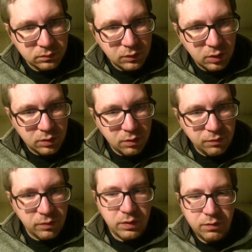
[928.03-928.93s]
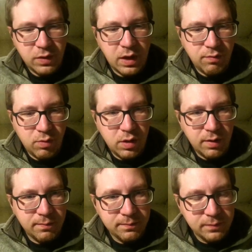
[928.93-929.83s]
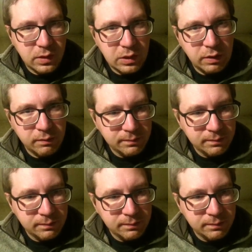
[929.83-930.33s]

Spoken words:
Let's go 55. Why not? All right.